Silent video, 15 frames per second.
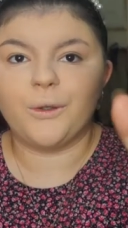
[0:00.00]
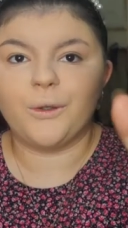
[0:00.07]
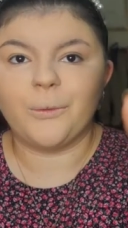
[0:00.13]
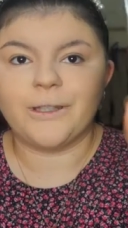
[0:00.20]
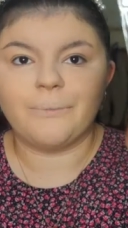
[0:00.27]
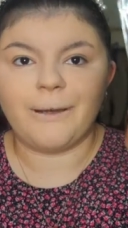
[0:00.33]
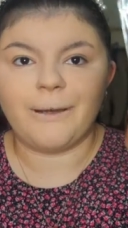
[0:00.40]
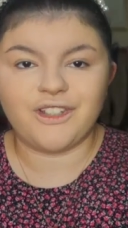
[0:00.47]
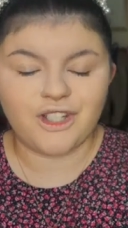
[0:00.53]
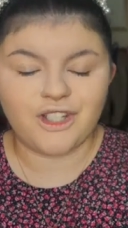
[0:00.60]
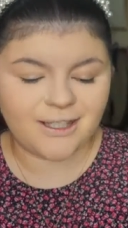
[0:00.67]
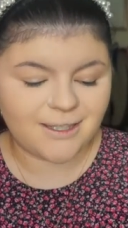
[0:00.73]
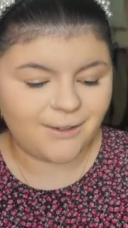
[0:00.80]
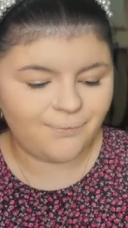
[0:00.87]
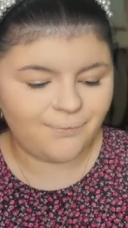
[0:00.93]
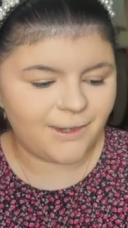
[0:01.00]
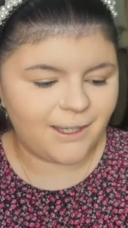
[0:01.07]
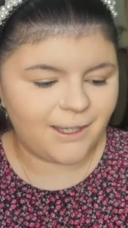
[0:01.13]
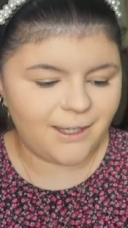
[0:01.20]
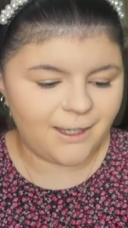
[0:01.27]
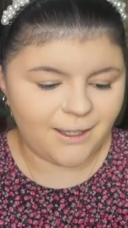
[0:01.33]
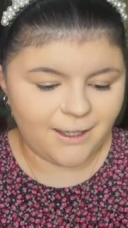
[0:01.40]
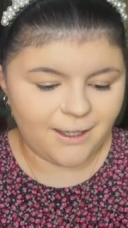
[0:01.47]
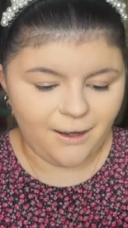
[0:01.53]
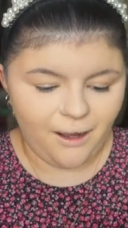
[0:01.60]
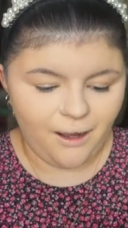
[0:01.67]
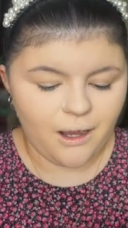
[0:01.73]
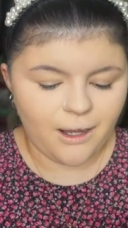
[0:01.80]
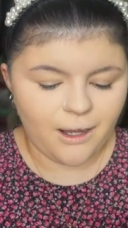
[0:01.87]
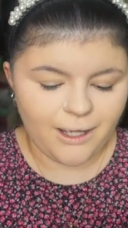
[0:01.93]
with the badges.
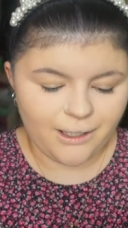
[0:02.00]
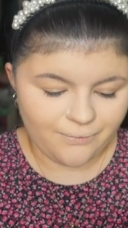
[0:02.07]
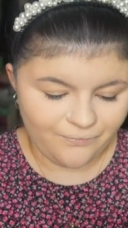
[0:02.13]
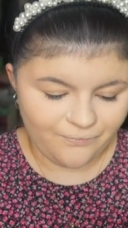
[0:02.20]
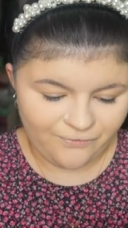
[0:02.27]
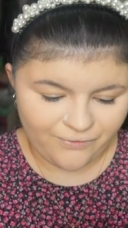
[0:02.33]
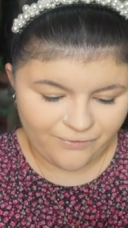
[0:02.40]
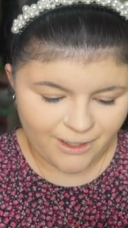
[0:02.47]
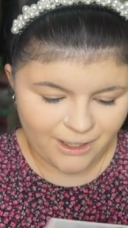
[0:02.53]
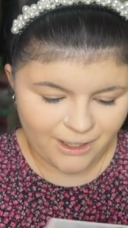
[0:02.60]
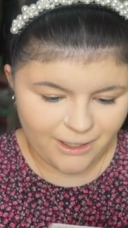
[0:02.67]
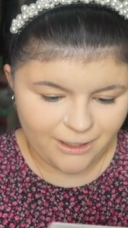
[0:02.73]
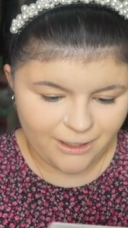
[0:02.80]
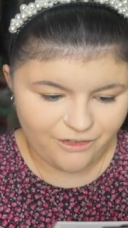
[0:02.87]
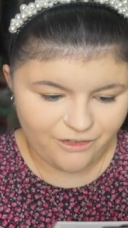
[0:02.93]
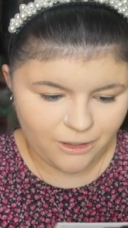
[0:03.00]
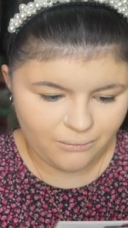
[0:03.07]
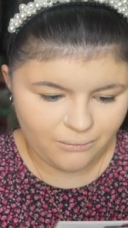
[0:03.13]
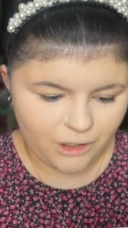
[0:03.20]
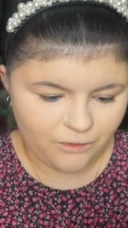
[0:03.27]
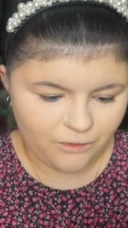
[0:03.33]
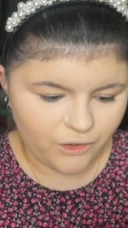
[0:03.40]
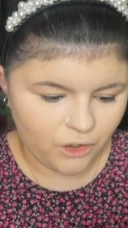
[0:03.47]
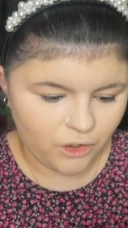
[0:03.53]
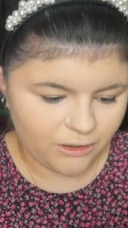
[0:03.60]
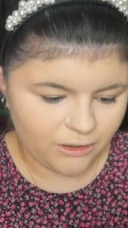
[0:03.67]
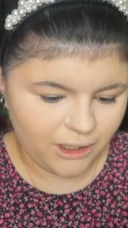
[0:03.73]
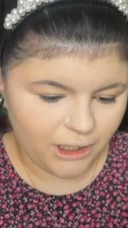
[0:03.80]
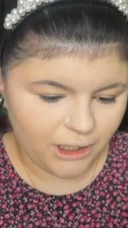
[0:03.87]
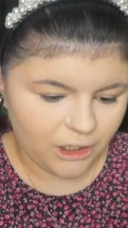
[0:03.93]
I love them. You've got
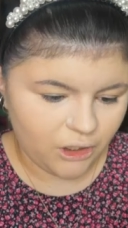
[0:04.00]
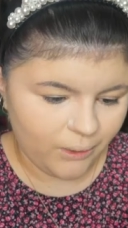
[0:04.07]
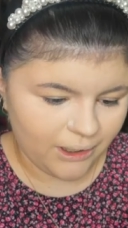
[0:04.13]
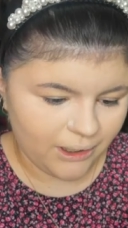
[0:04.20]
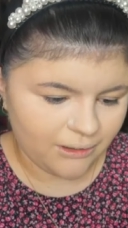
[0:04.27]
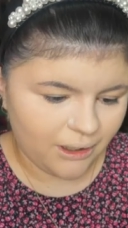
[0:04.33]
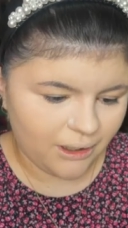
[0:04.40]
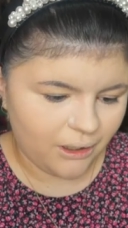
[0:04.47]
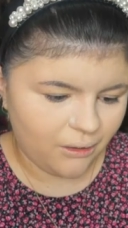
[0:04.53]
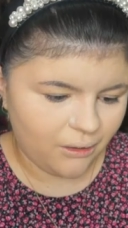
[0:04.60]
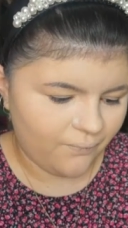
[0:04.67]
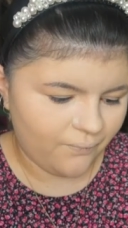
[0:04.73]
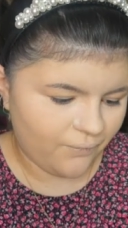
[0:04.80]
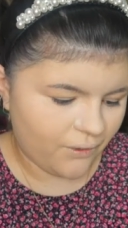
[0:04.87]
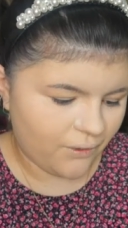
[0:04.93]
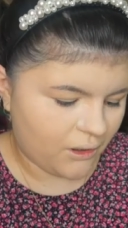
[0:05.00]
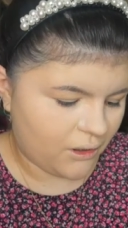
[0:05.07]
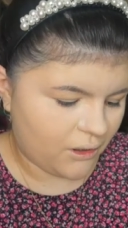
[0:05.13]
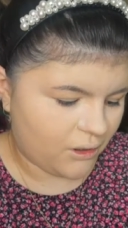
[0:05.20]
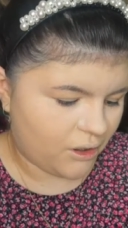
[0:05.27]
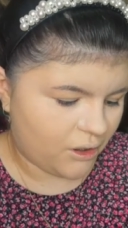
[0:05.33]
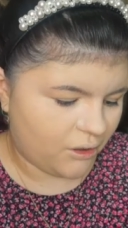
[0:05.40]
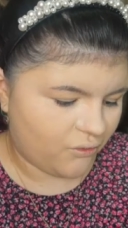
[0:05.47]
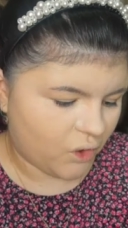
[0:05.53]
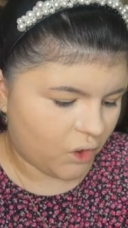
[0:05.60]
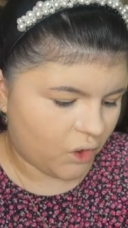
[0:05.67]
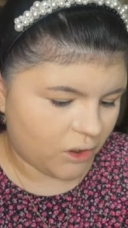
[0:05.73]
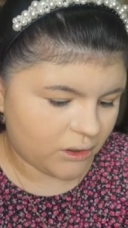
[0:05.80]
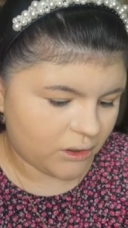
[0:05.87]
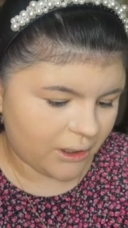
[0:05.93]
the innuendo, you've
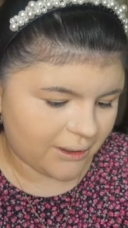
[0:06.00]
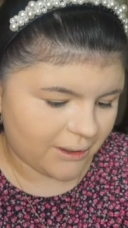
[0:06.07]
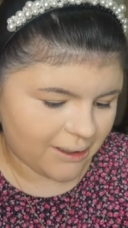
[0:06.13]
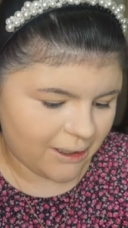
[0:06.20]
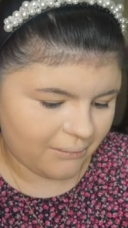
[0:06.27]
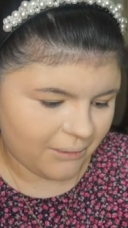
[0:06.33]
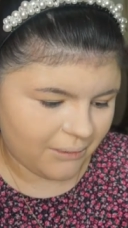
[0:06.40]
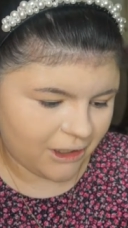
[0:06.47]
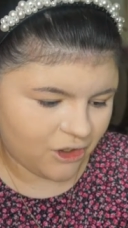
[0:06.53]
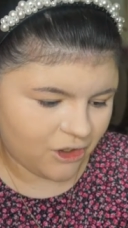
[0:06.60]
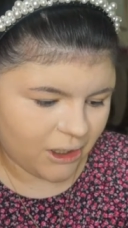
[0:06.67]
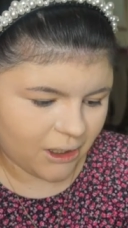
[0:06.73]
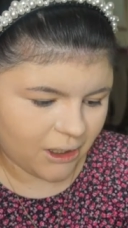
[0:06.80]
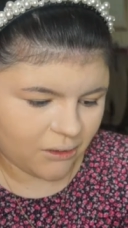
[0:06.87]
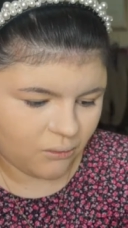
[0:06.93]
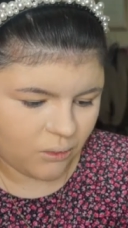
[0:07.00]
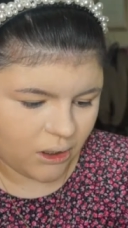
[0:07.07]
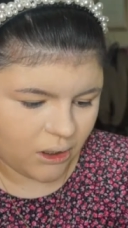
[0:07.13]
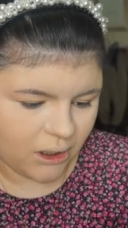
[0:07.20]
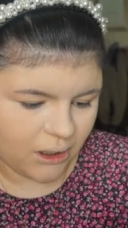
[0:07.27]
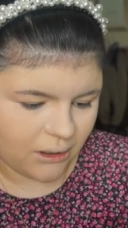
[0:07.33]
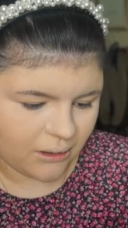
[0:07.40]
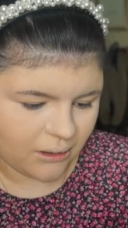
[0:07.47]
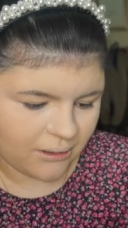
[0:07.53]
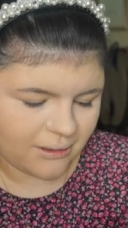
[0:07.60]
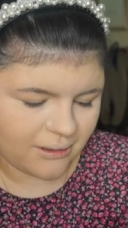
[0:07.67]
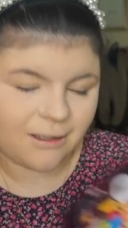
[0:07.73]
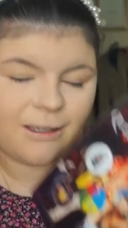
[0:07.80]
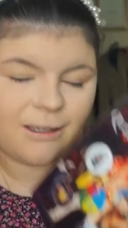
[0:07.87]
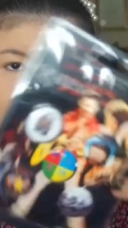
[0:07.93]
got It's a Kind of Magic, The Works,